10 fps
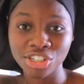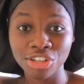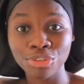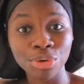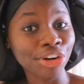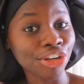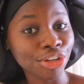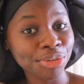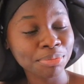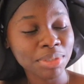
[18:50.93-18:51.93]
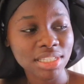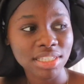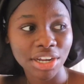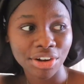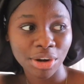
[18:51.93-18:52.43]
If you are new, please
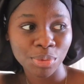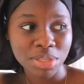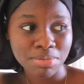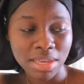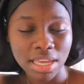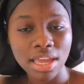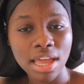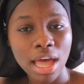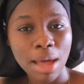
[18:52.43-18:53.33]
stick around with me